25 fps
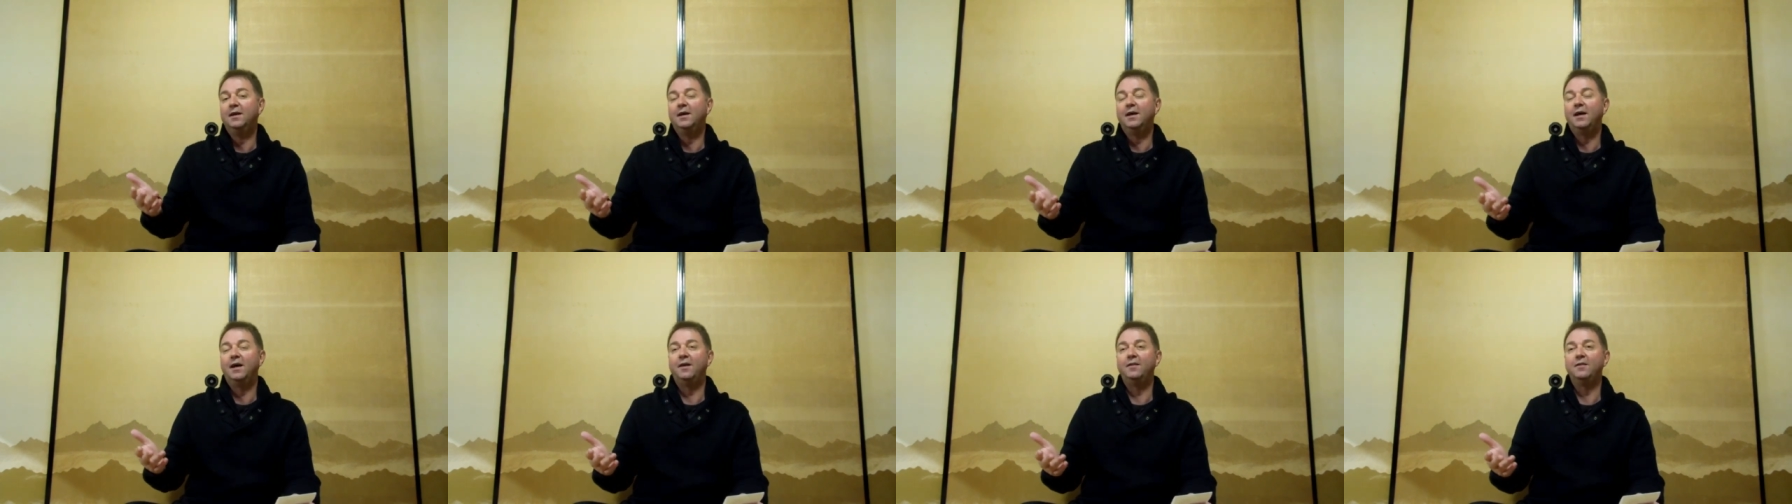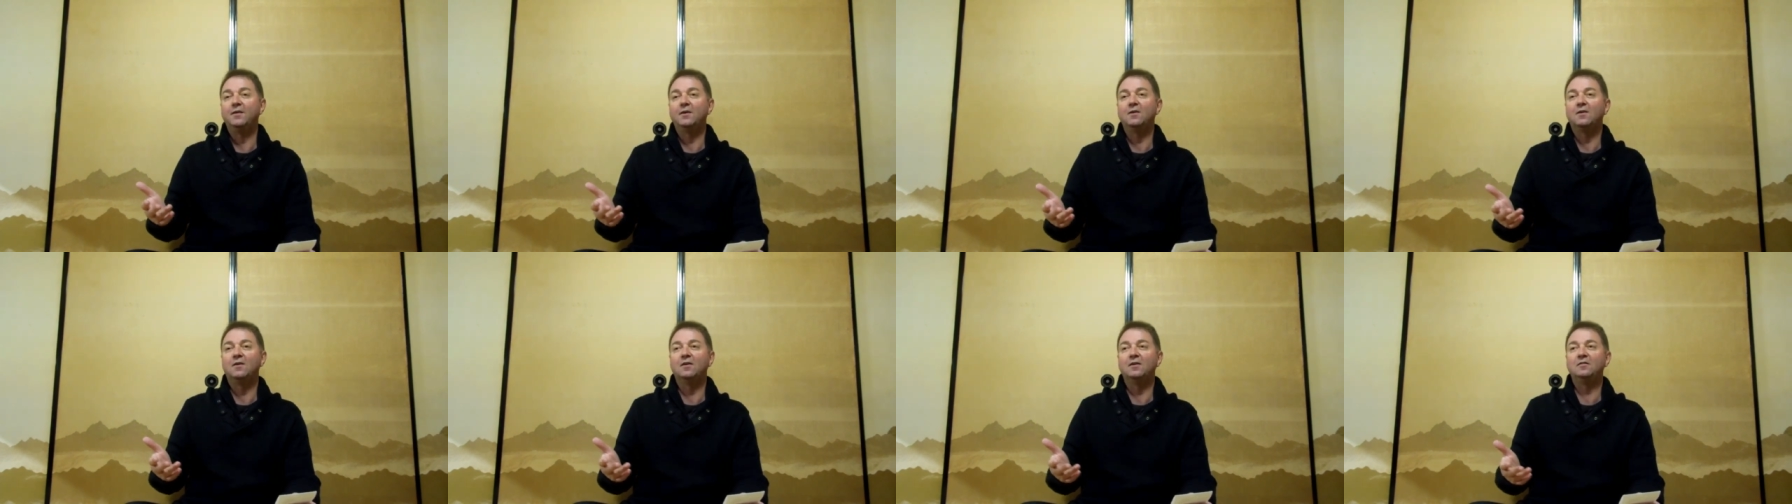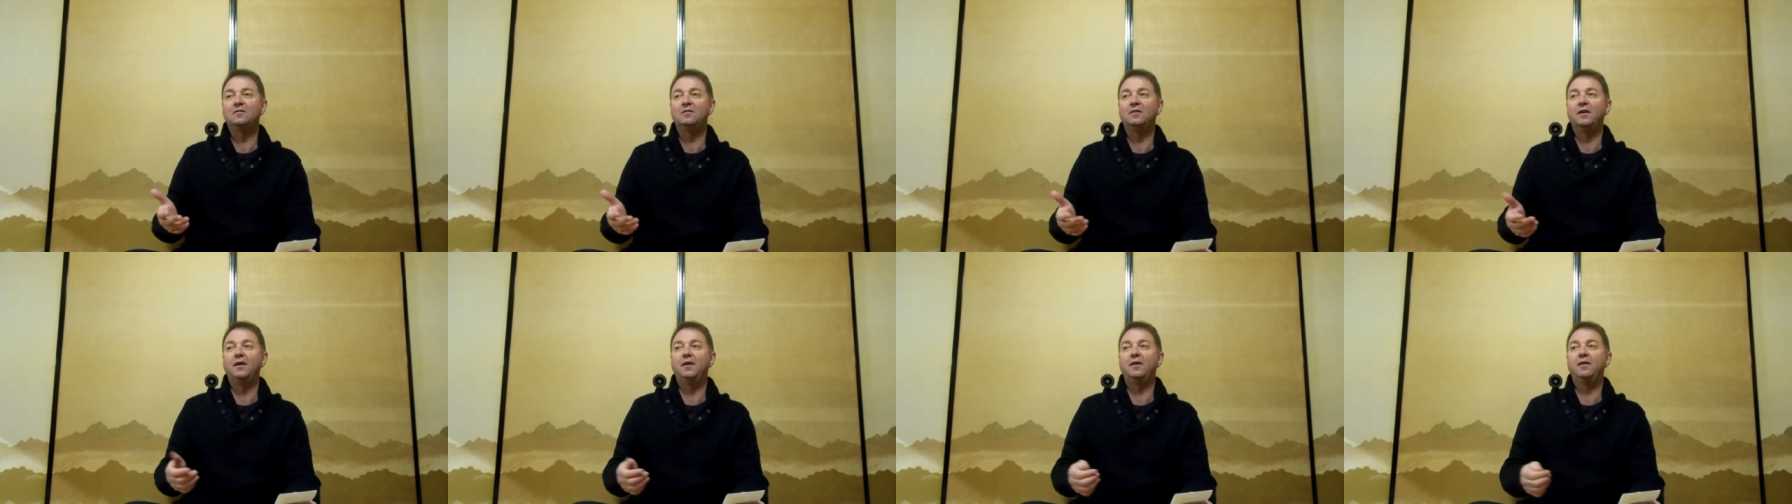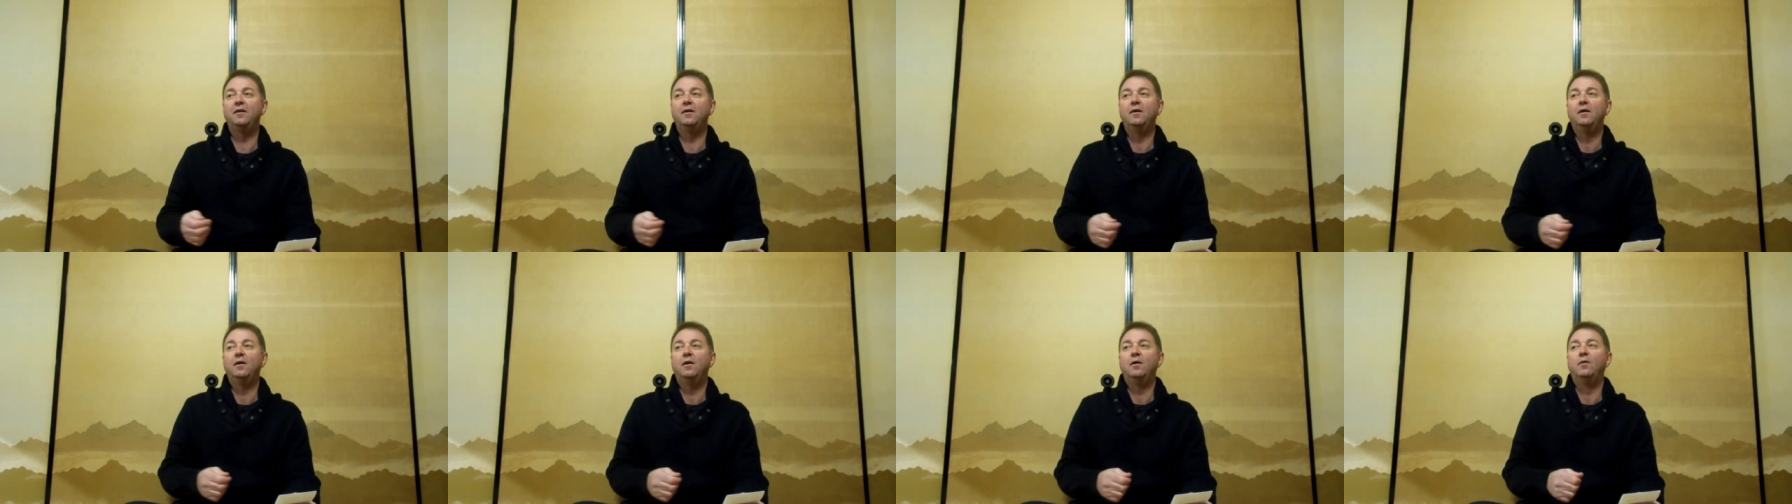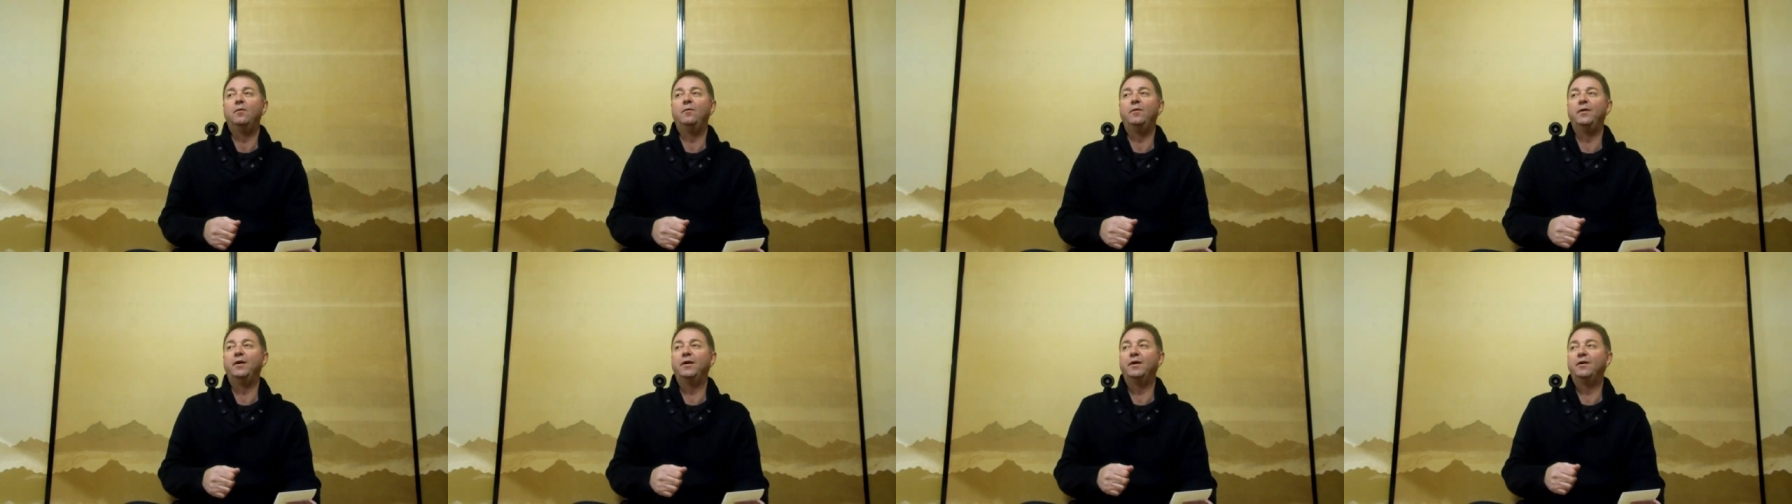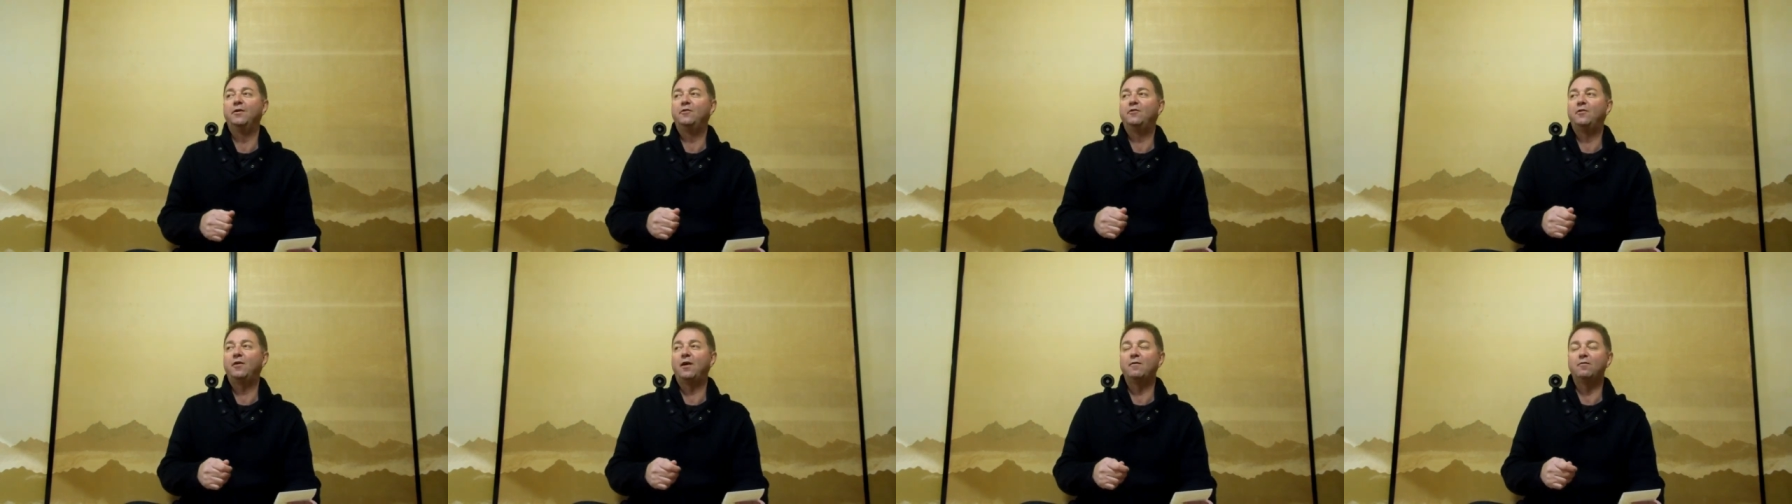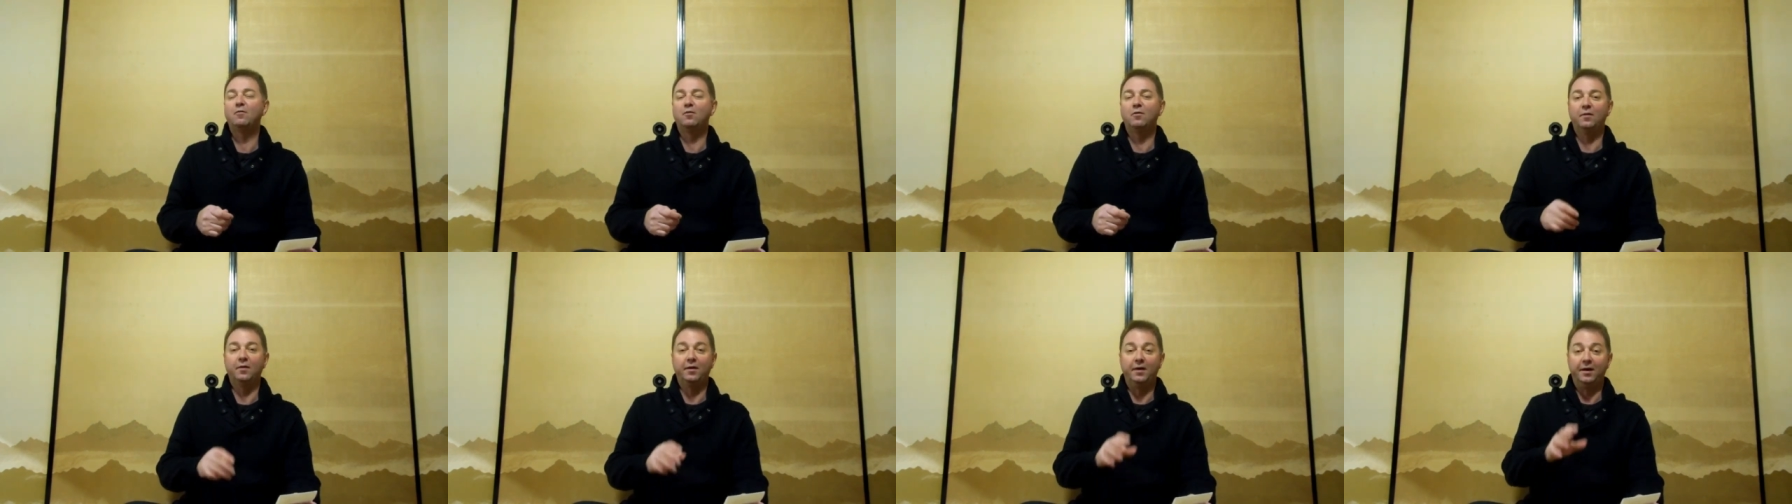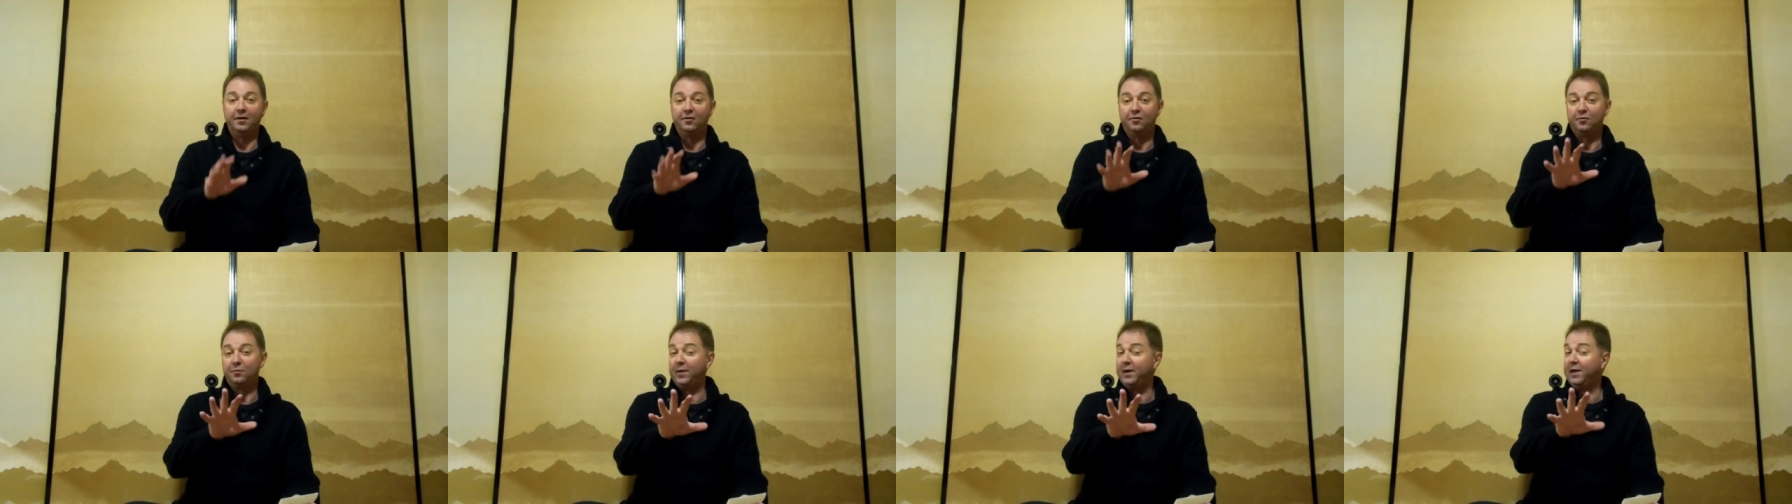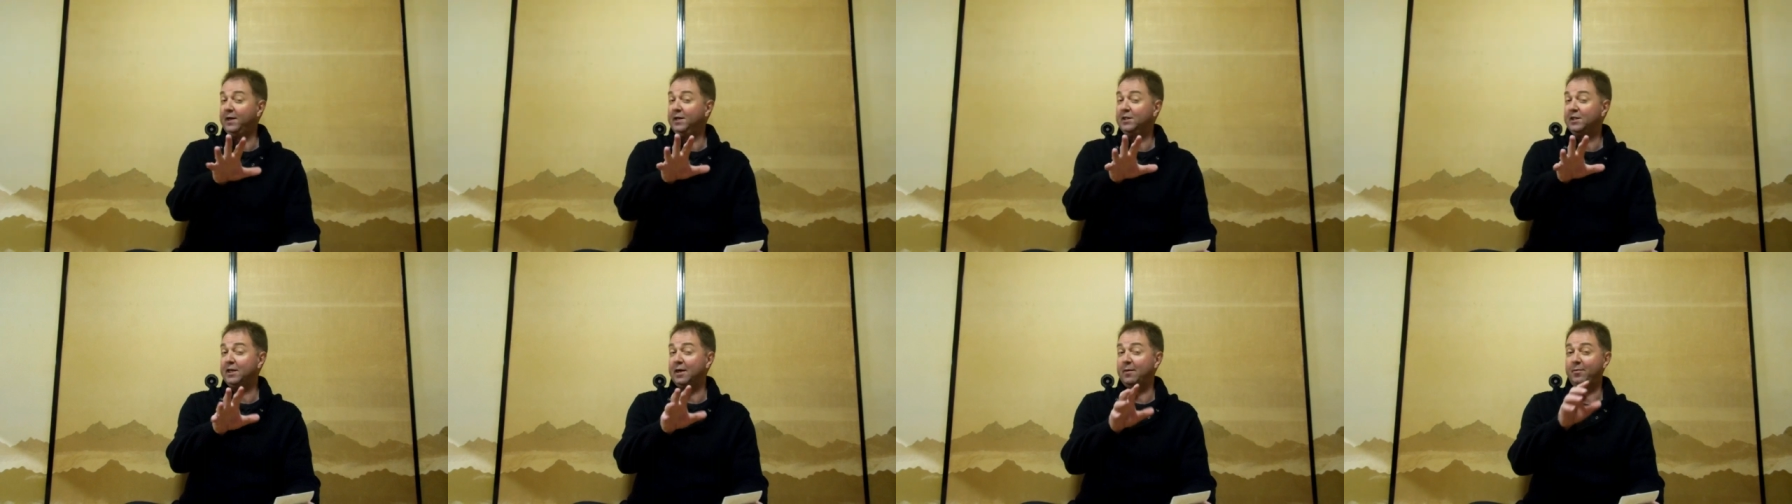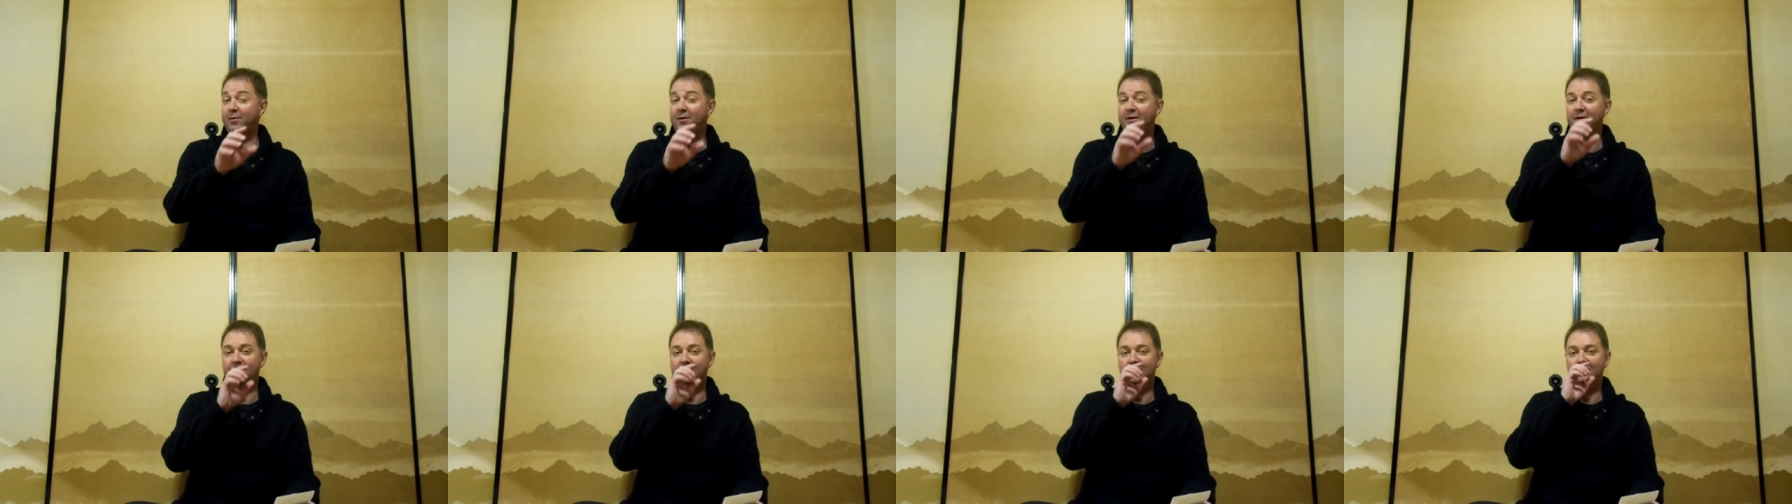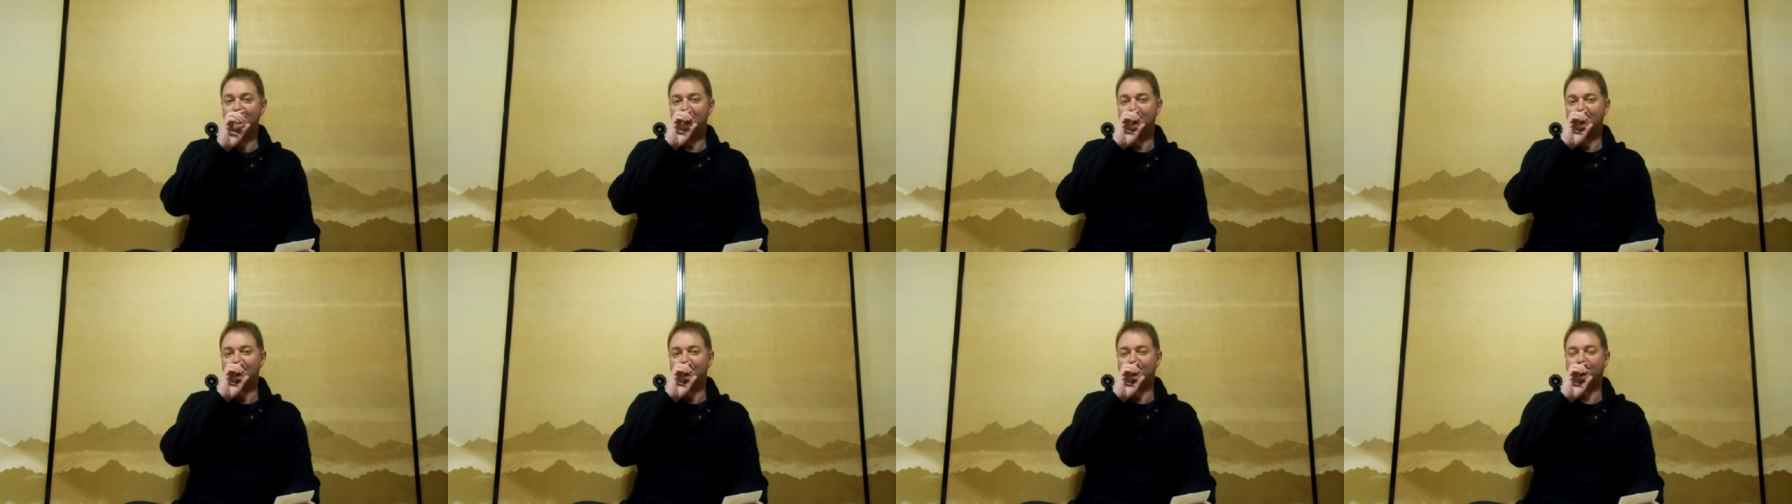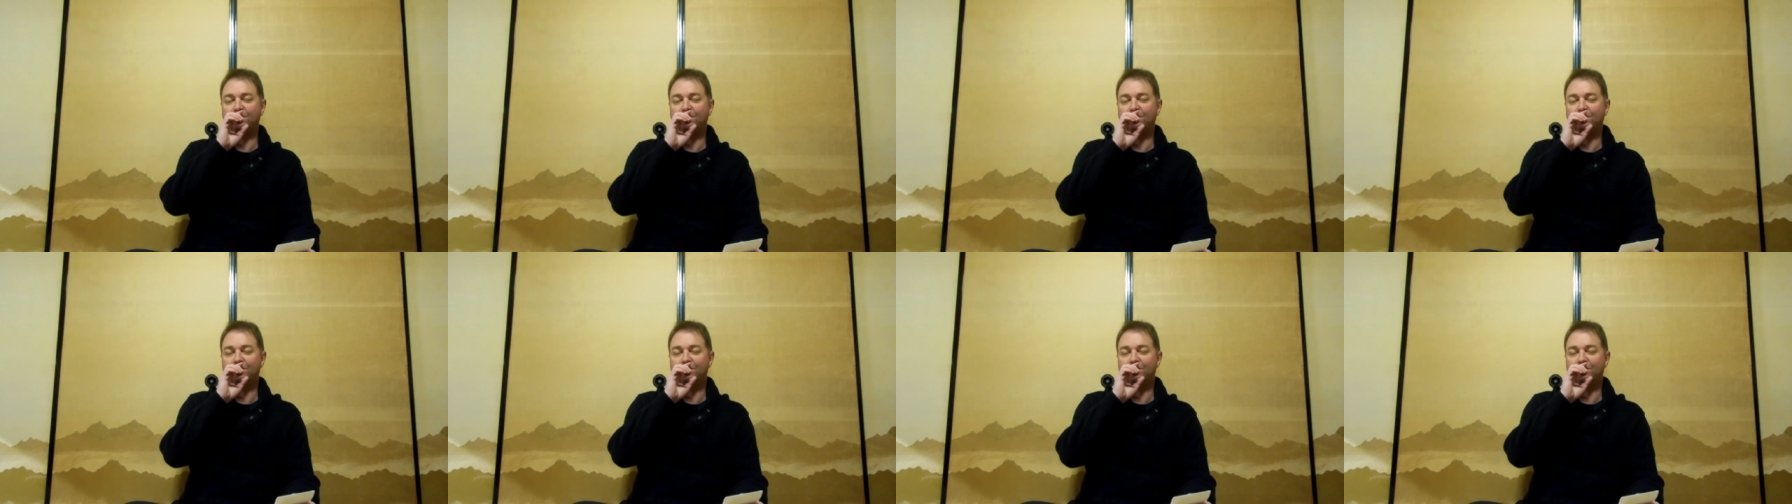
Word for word: And the guy said, we're going to travel, now speaking Japanese,